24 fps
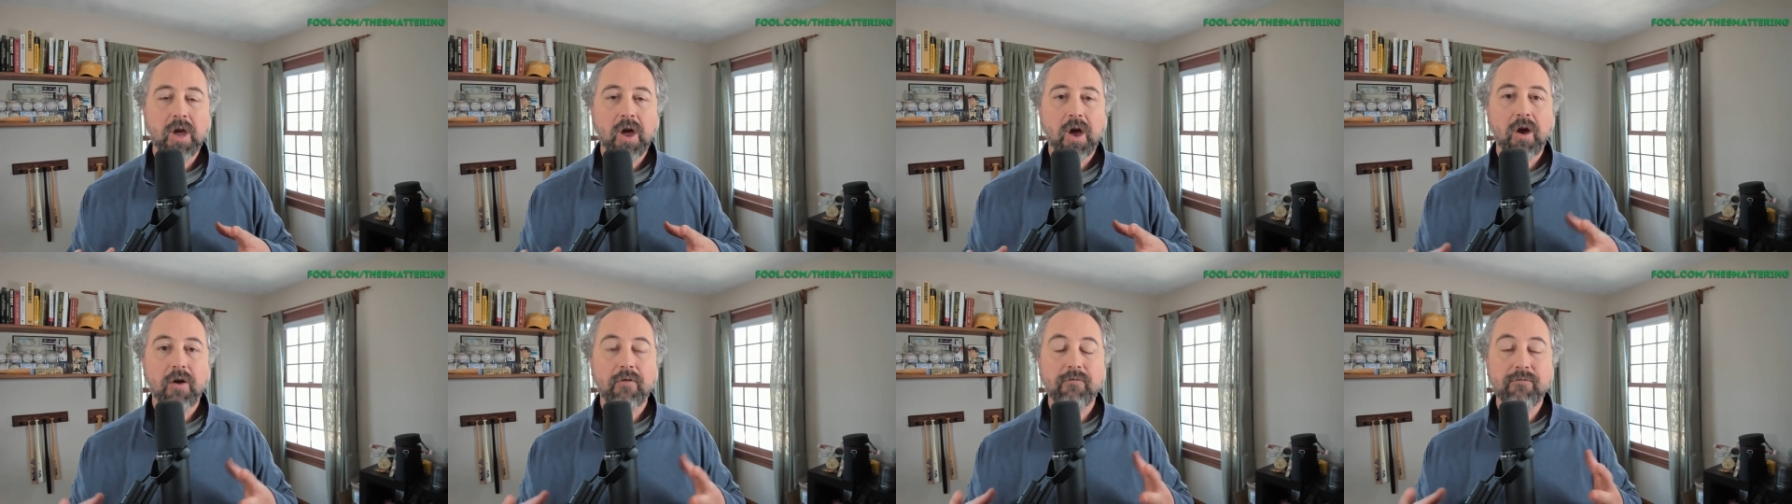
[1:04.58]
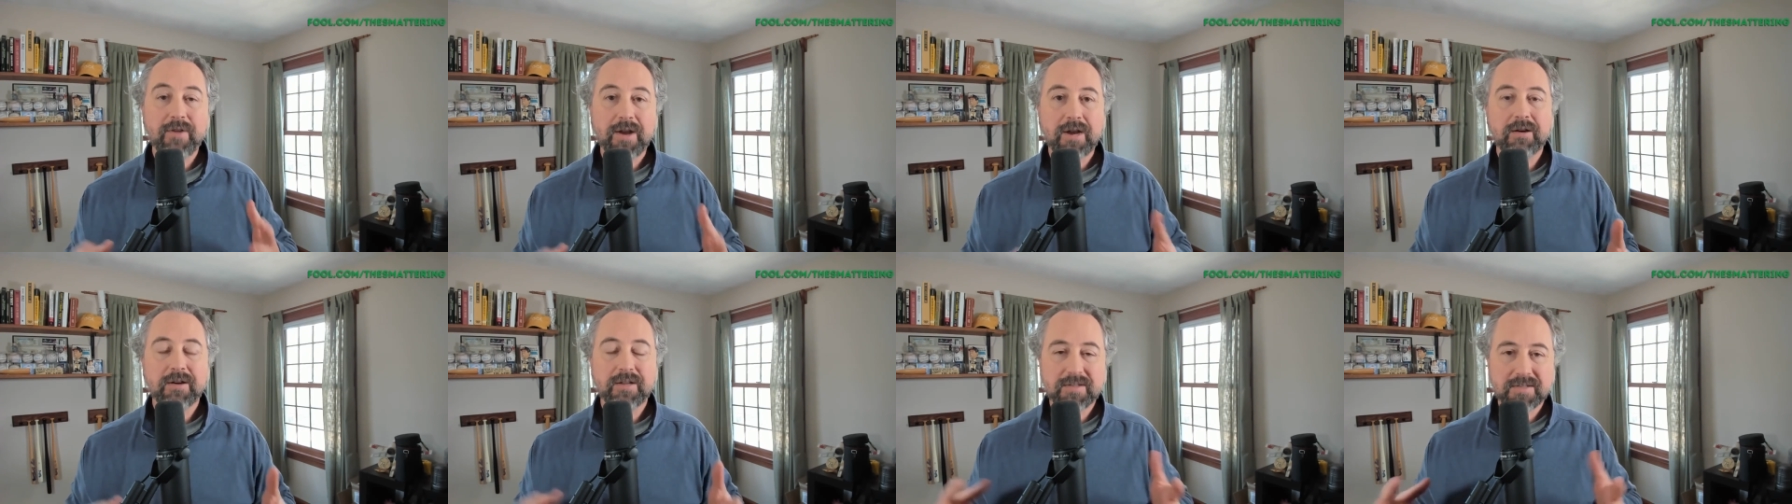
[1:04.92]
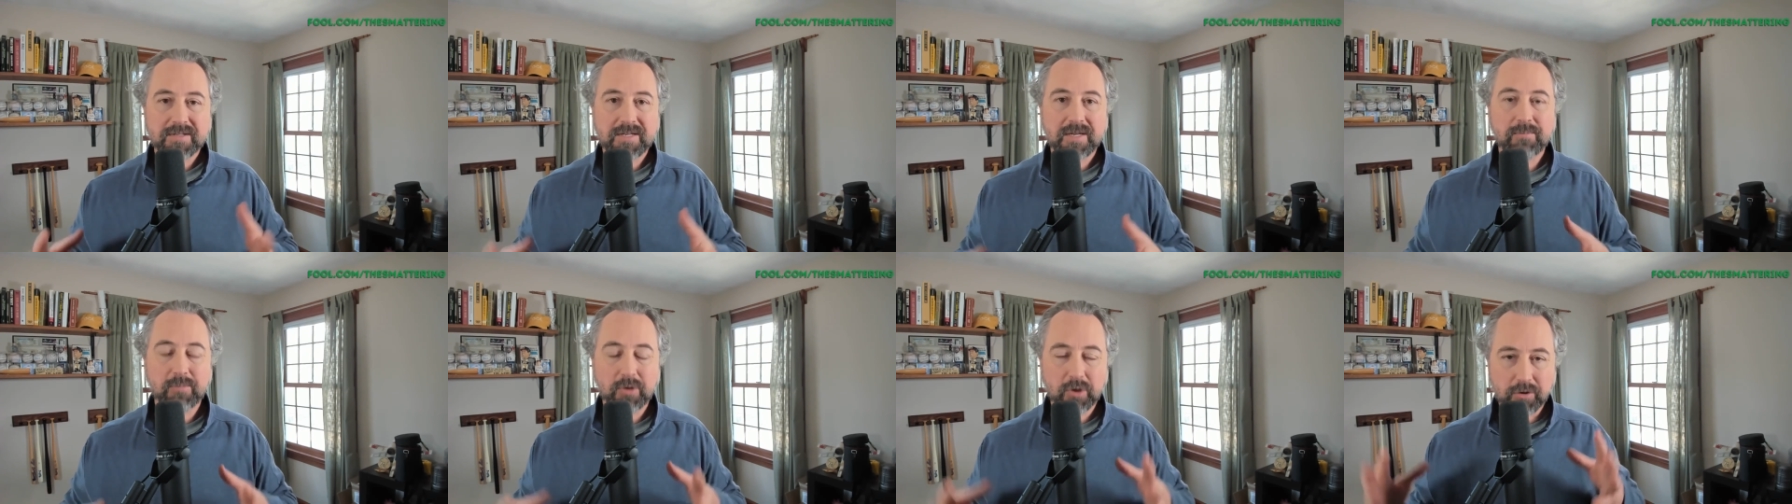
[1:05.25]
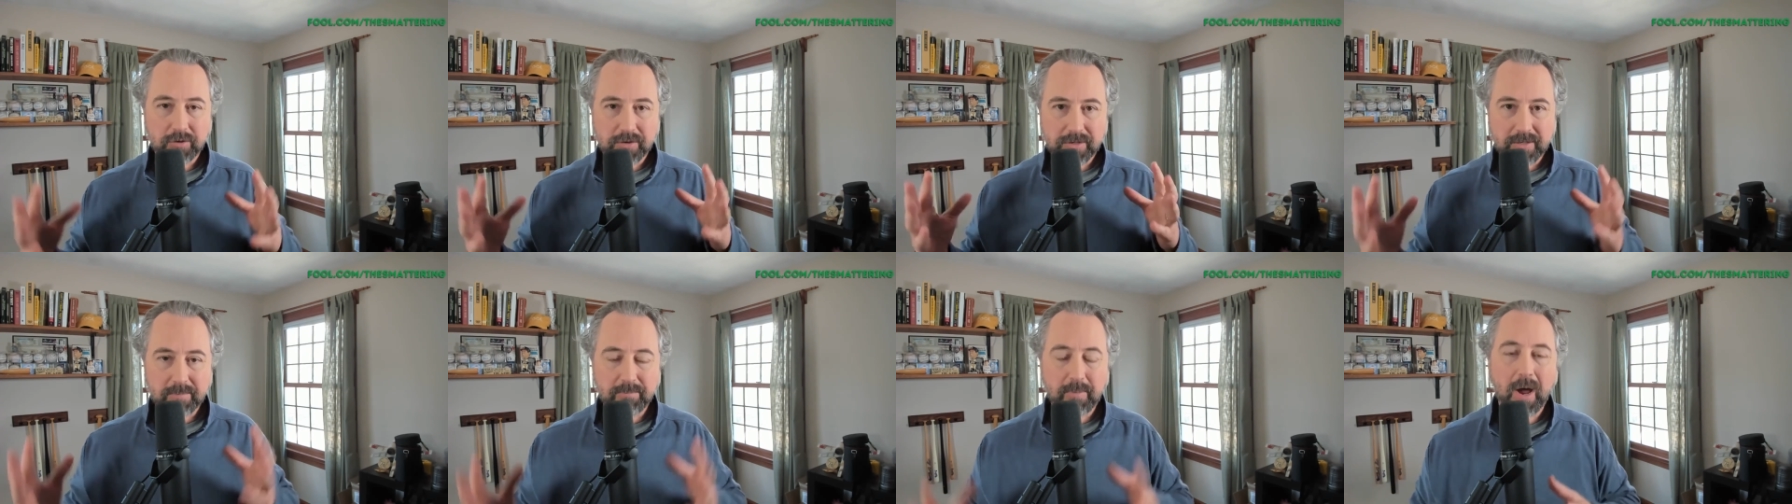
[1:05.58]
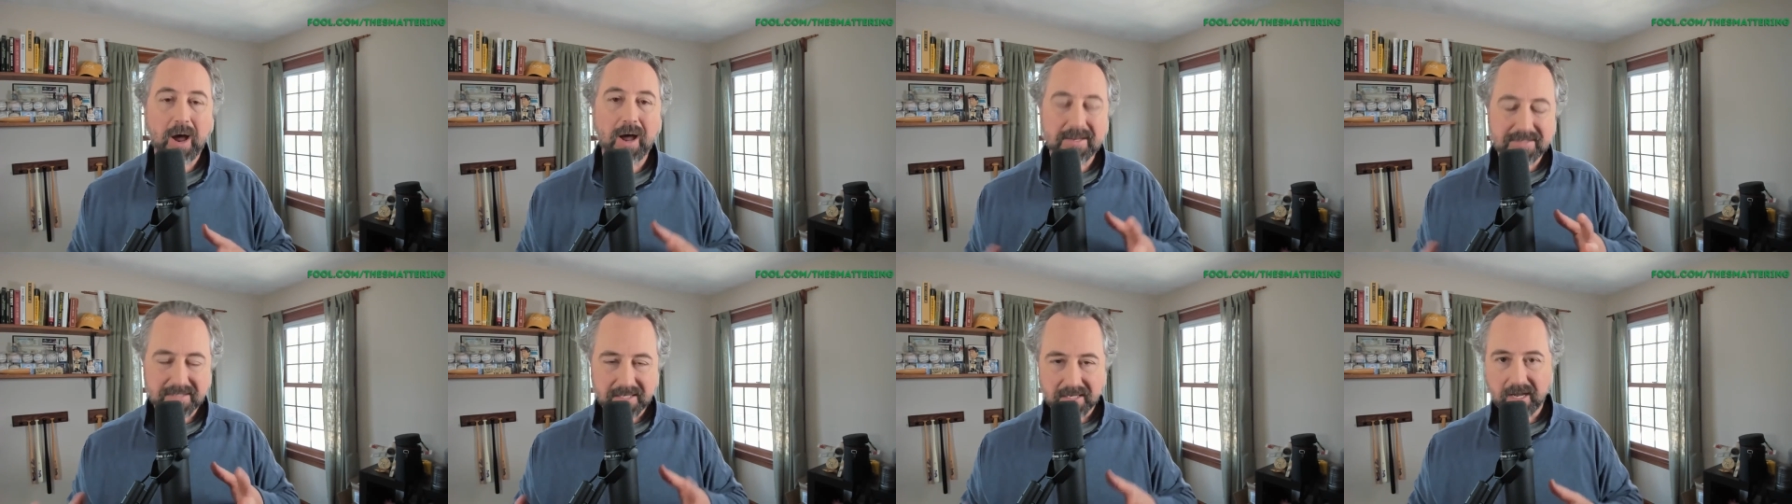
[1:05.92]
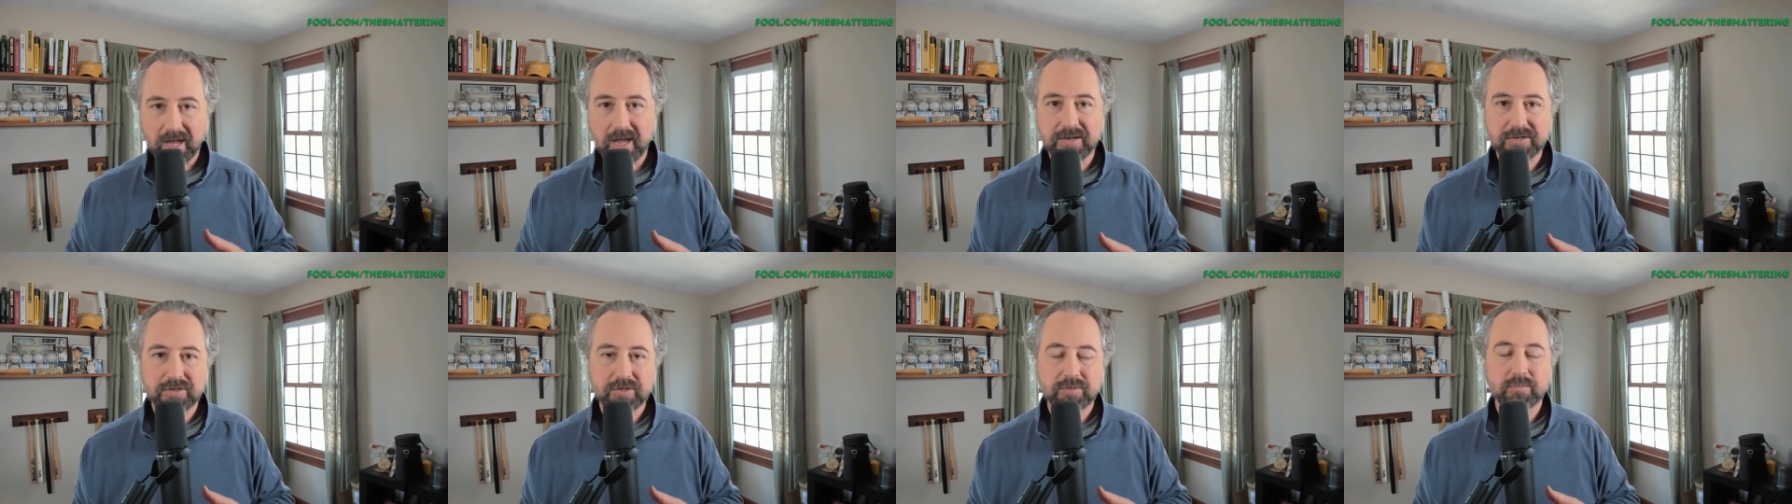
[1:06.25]
of very similar deposit
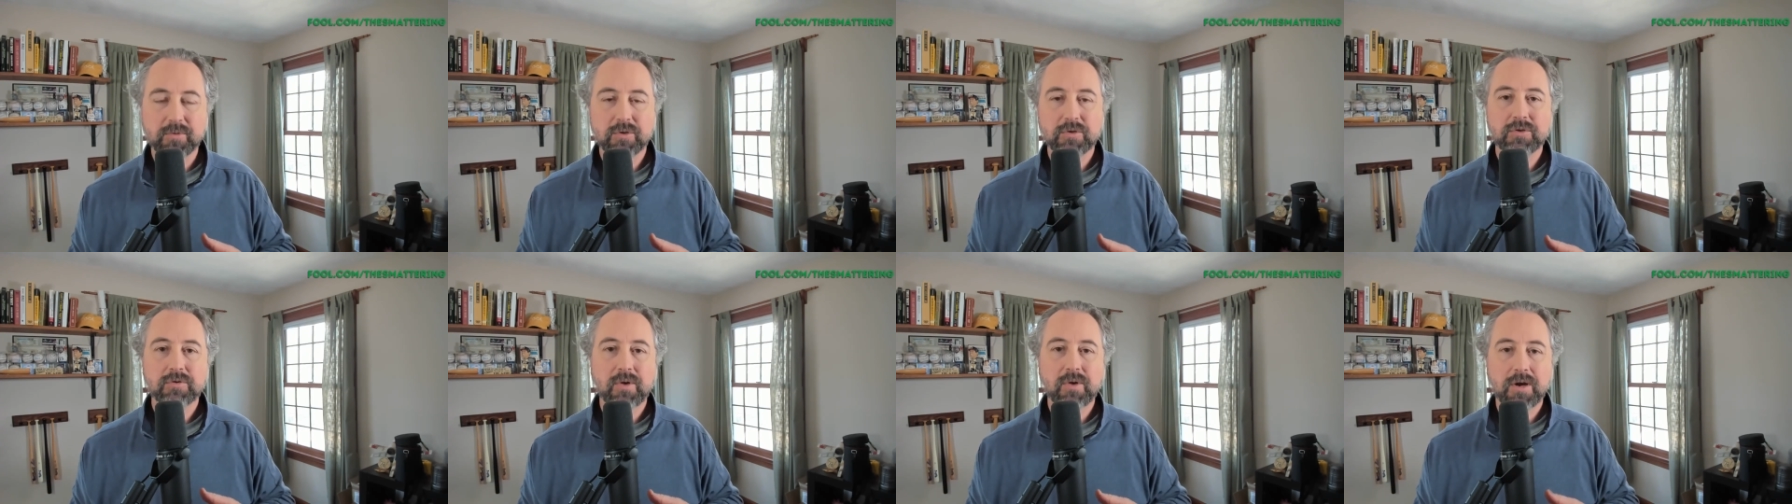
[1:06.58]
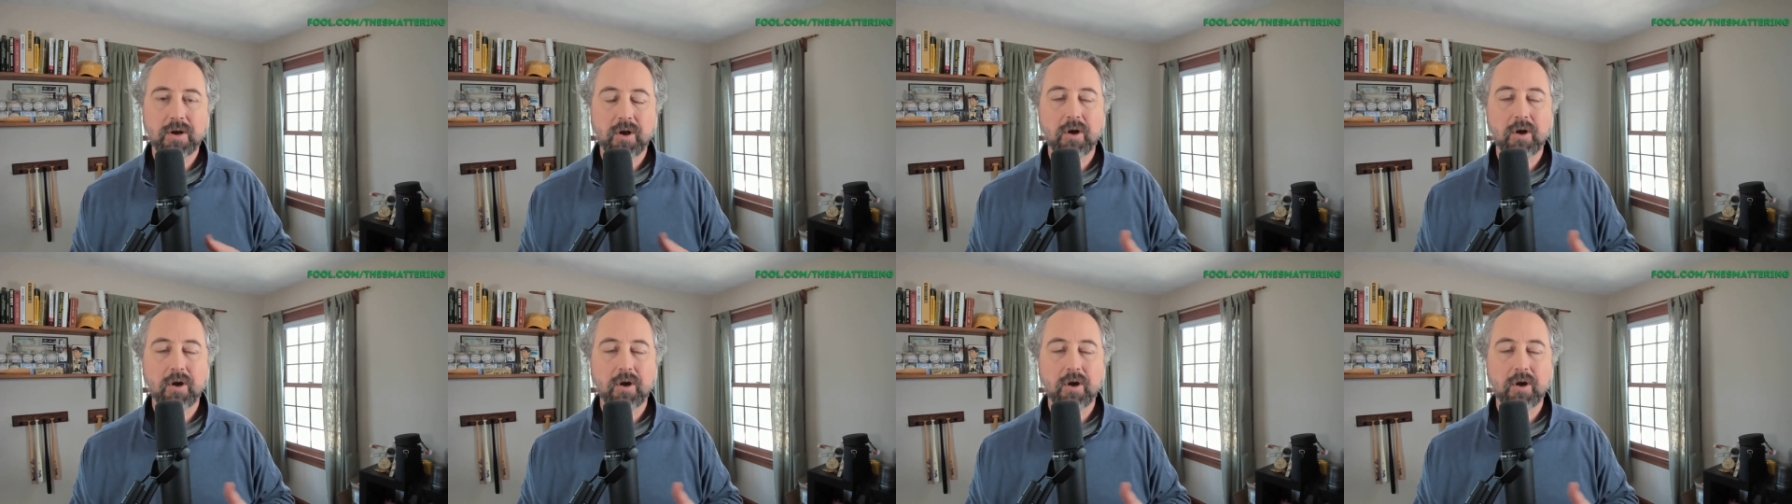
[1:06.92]
customers, right?